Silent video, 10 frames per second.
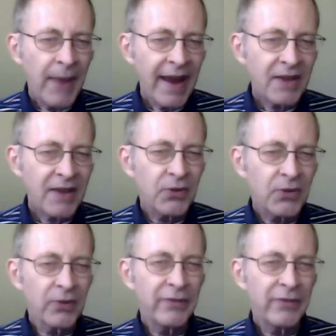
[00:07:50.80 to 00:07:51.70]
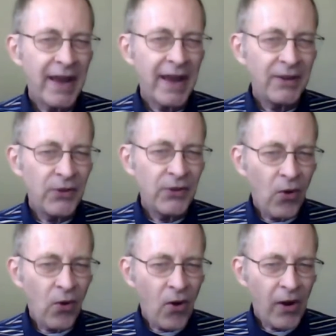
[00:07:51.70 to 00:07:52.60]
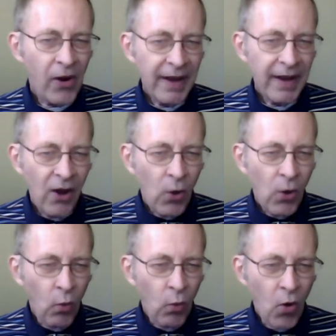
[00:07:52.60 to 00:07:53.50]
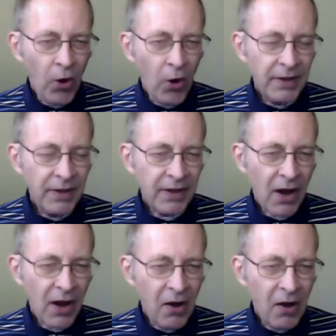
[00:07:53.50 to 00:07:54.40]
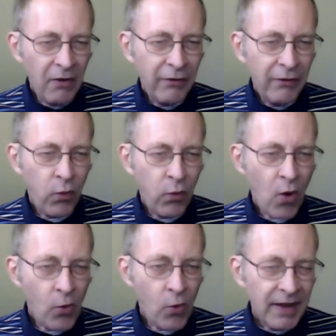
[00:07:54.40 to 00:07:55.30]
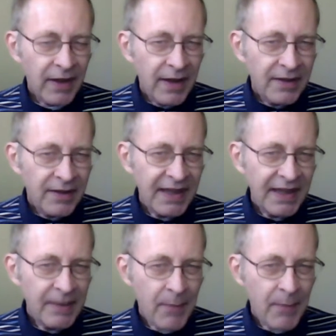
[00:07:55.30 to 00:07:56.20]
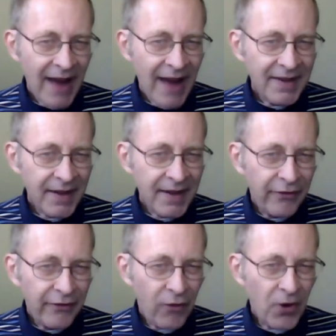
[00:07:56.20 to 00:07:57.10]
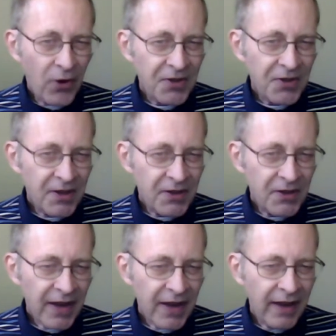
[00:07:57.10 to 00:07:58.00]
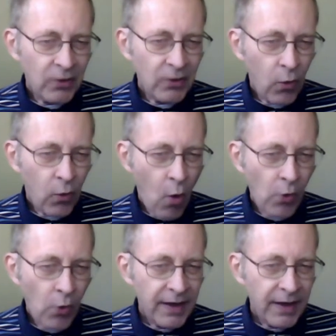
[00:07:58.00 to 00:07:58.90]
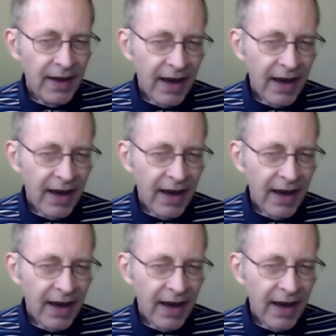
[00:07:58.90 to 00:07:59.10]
Pastor Van Noy warned of, quote, demonic forces, end quote,